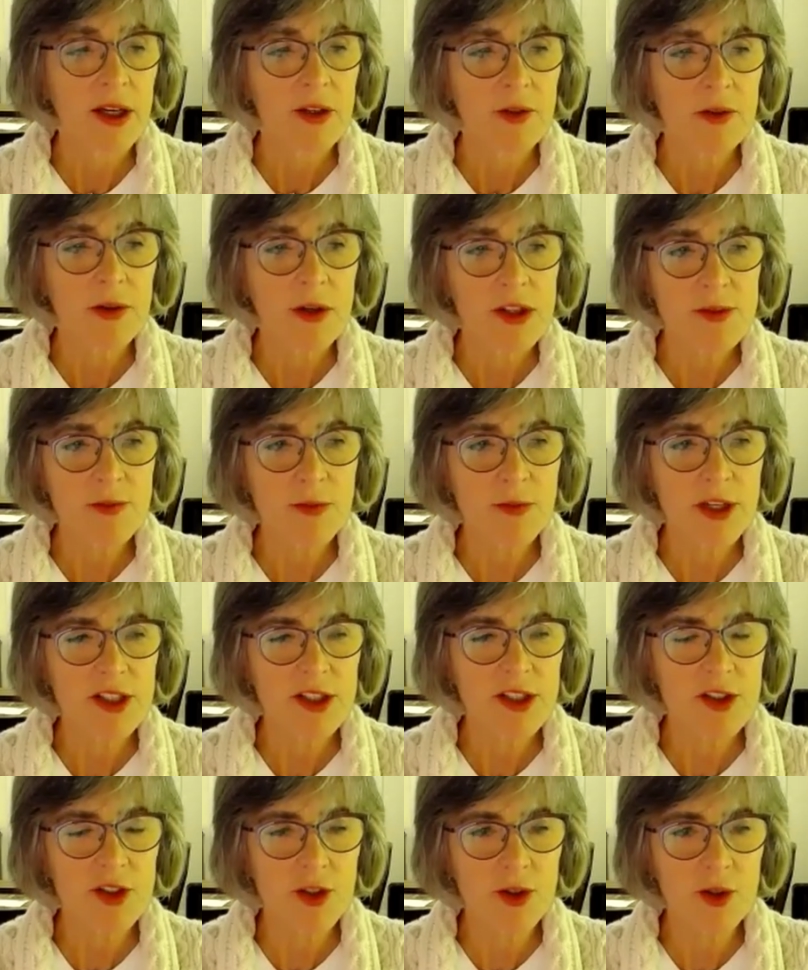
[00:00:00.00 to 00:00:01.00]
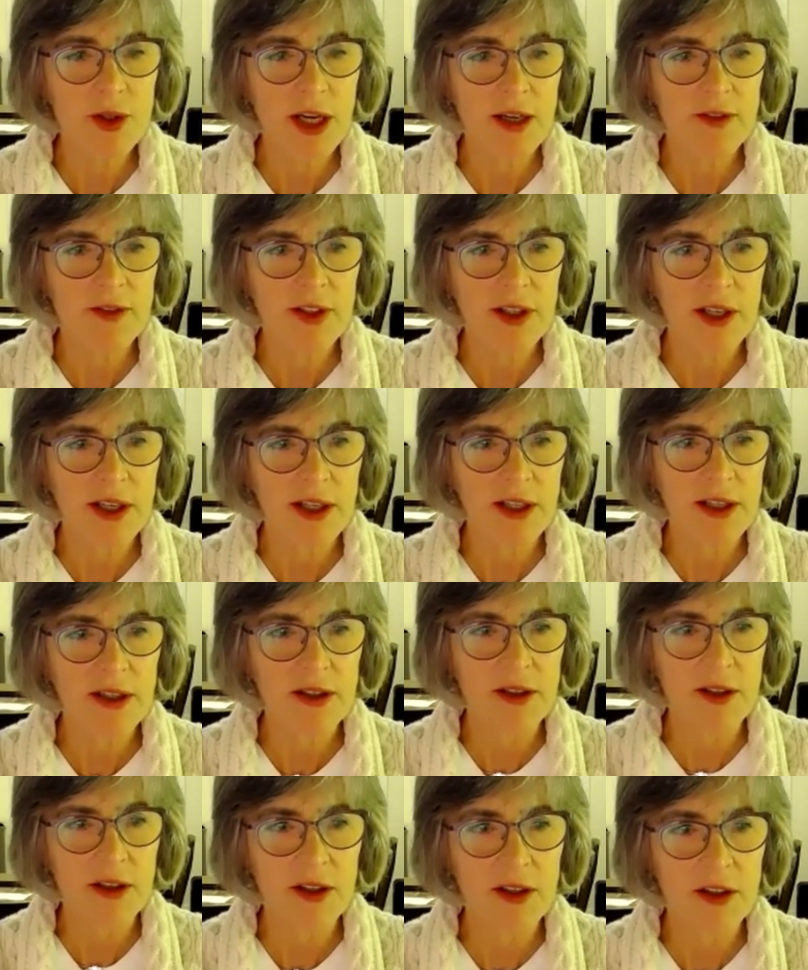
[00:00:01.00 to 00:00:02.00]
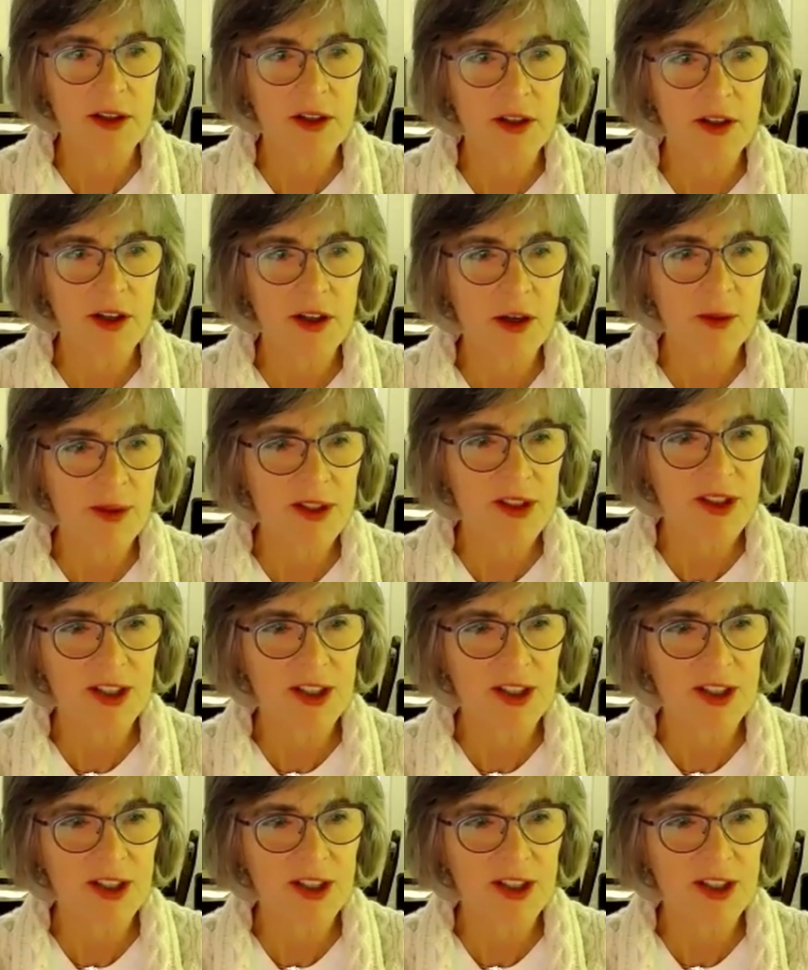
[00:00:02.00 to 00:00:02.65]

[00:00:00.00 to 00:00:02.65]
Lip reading: Rosemary, did you have a comment?